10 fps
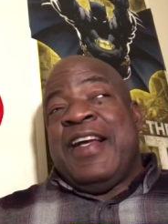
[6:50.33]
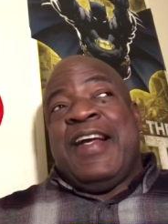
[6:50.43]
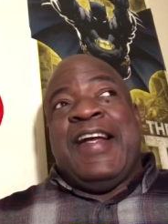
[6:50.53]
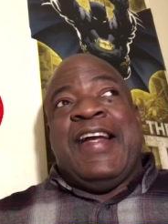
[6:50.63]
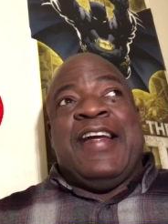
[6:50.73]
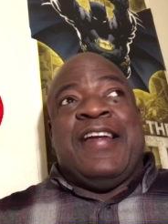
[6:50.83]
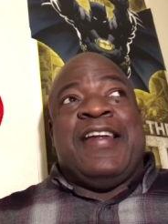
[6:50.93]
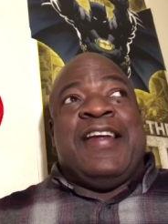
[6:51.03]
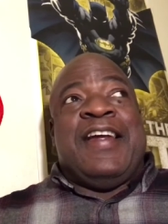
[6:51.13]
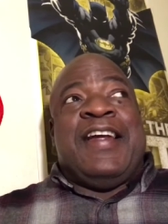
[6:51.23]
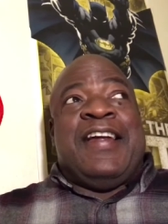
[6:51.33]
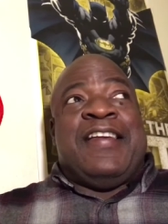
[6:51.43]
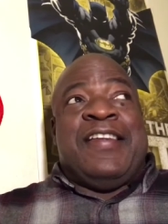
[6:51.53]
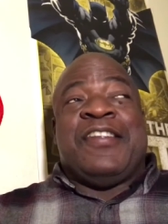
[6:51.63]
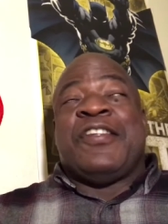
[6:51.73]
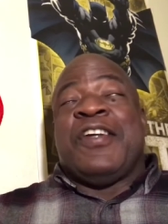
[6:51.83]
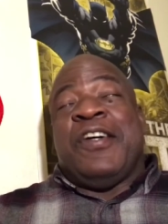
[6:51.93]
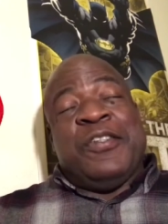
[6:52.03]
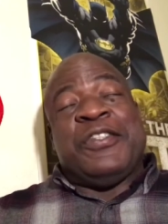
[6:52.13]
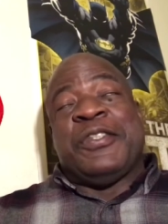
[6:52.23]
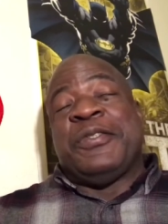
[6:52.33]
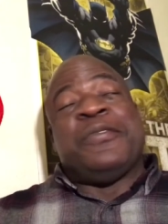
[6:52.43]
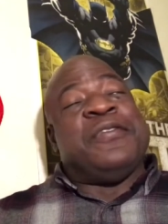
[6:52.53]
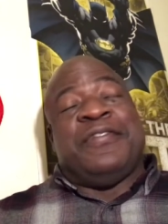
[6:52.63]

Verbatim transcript: and this is also,